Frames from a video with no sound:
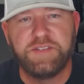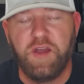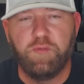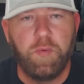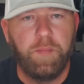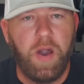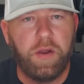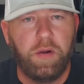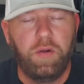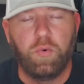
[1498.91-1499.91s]
government model
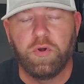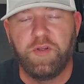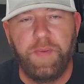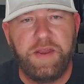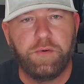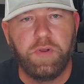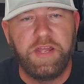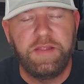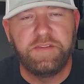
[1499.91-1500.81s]
or commander length